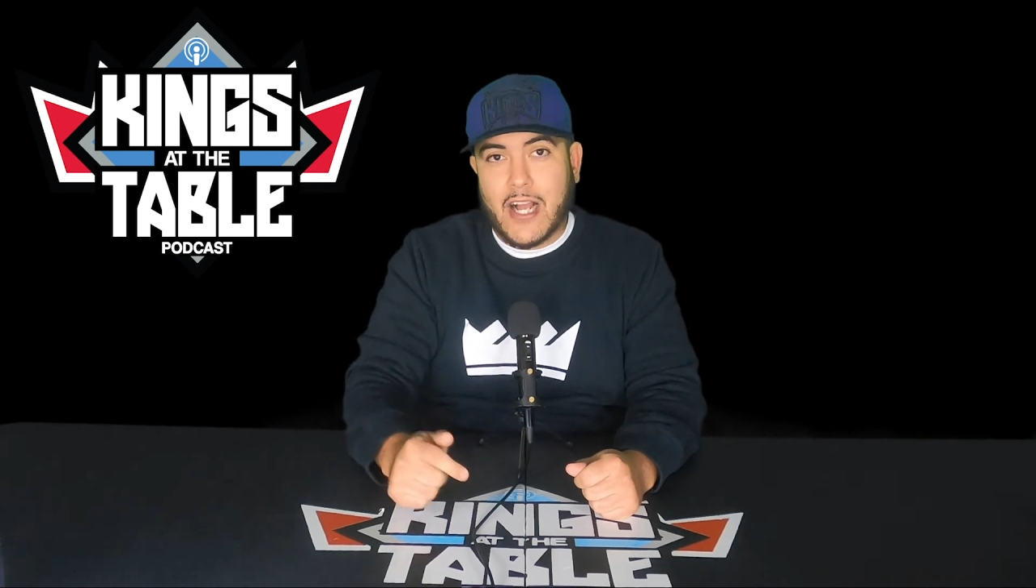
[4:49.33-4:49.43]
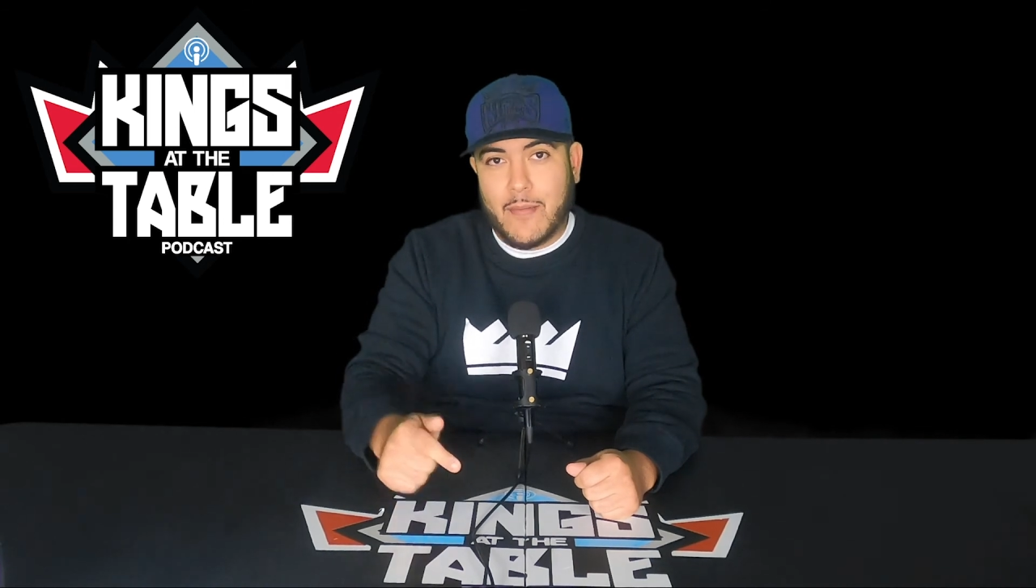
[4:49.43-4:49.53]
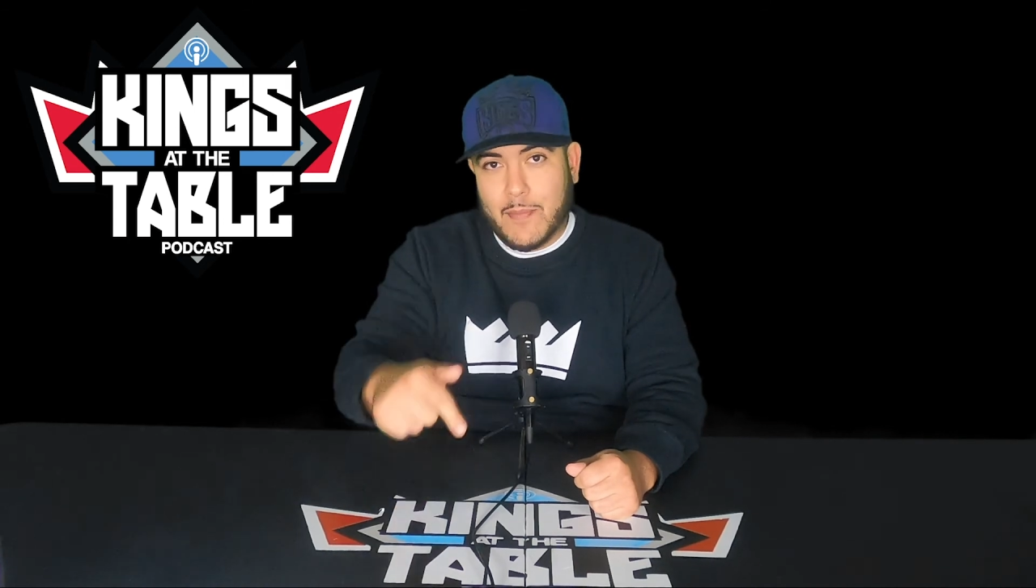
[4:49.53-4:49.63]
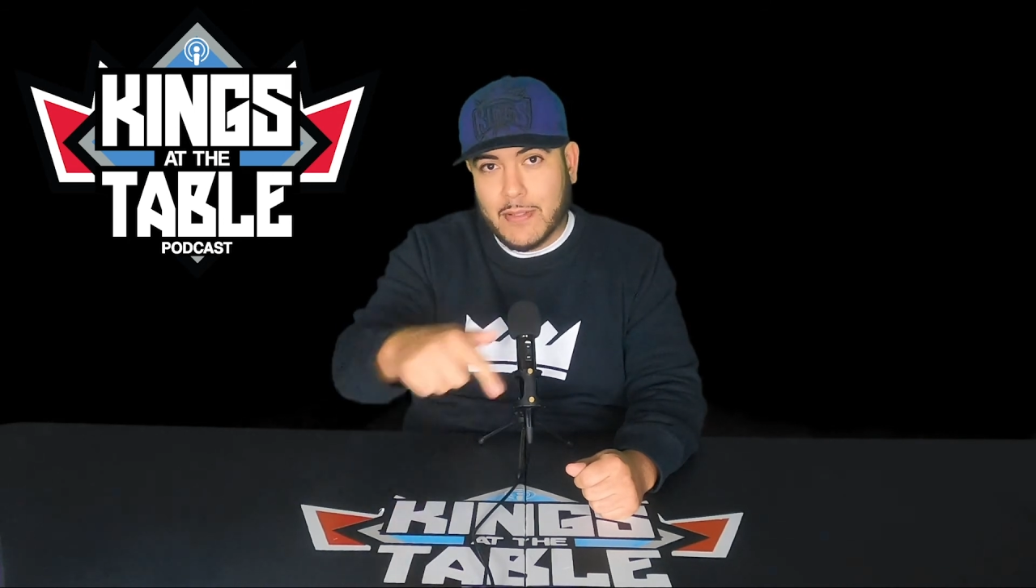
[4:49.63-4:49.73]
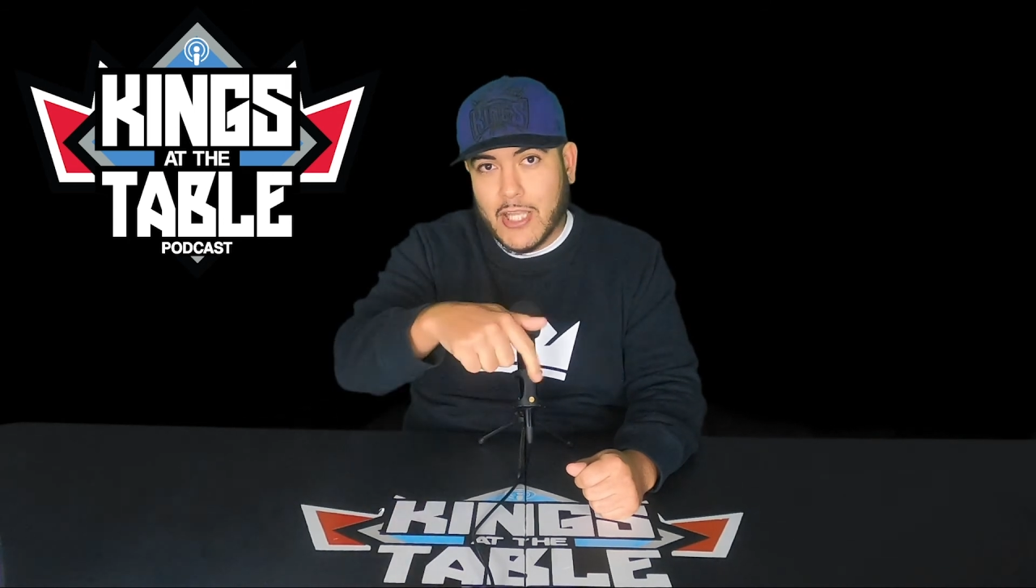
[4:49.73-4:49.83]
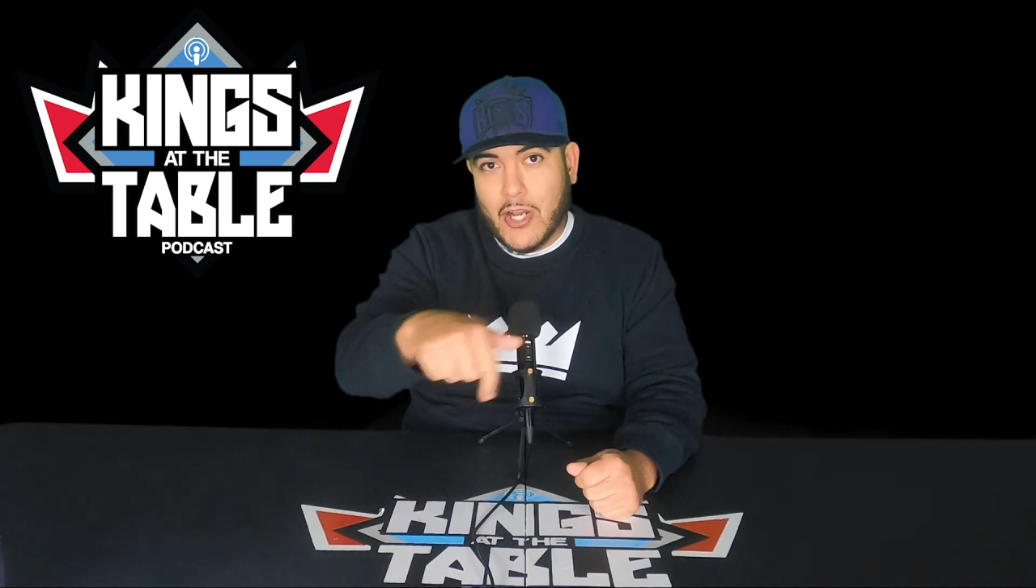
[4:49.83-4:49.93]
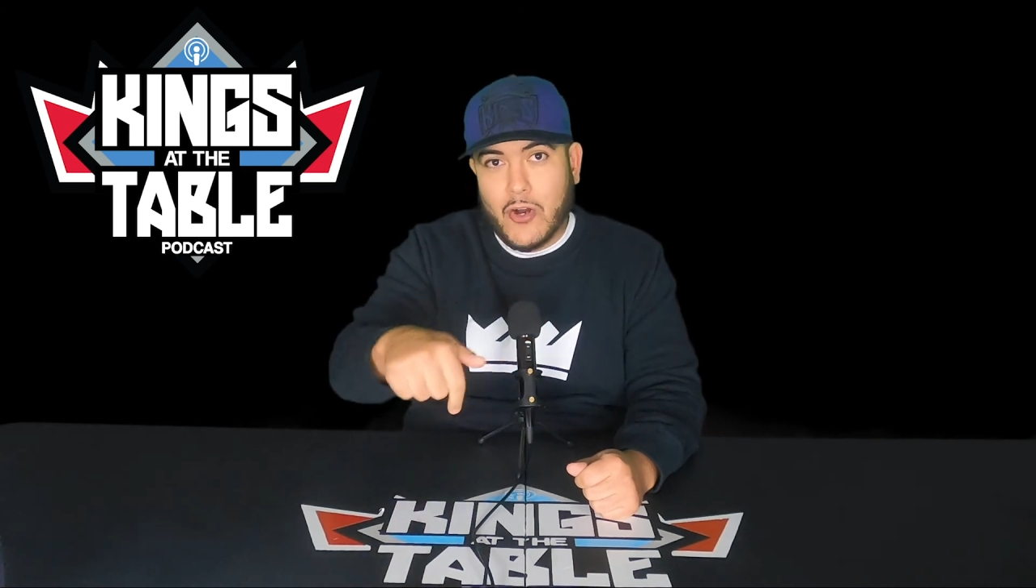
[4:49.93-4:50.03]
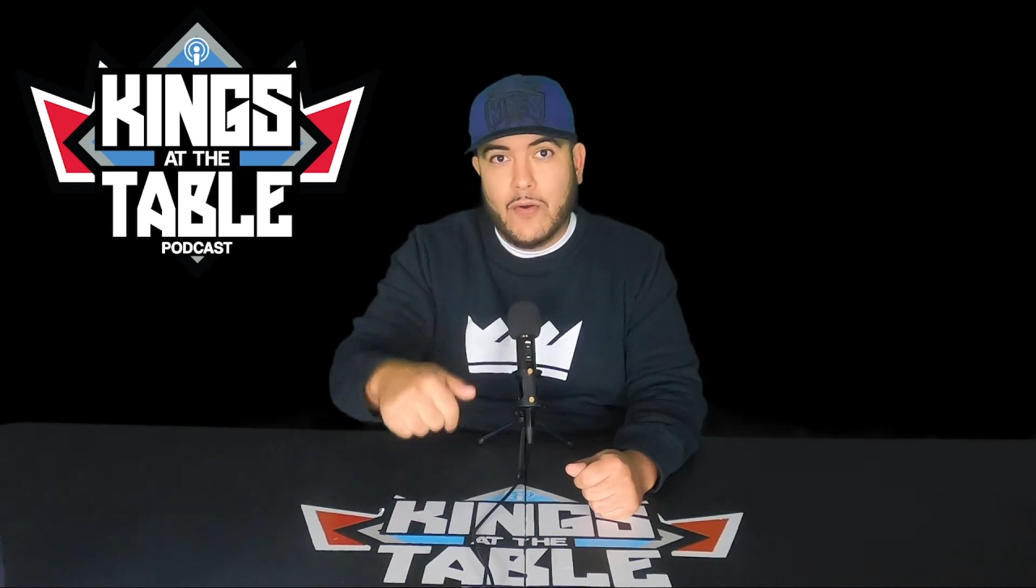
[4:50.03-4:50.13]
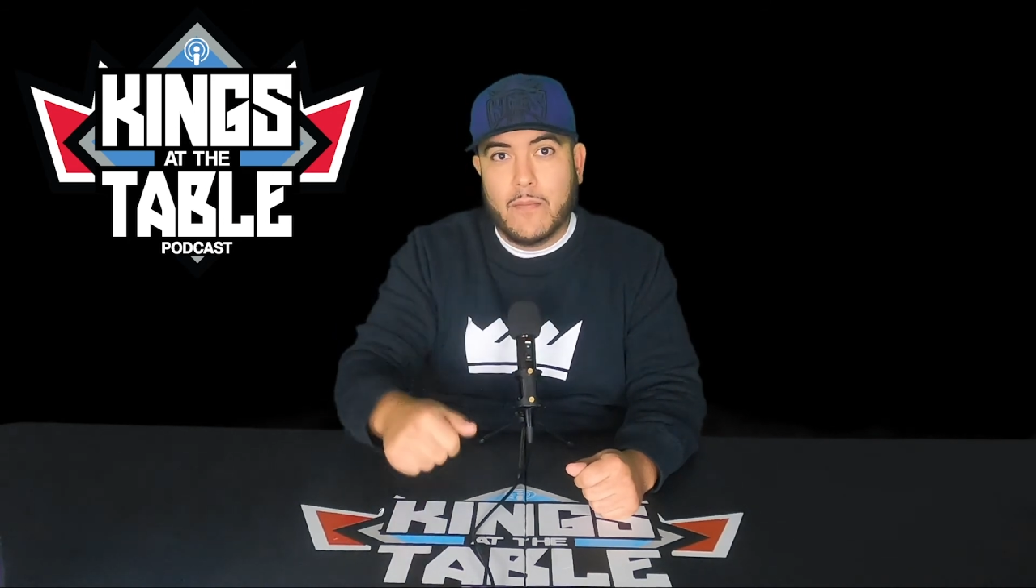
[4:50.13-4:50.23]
Comment below.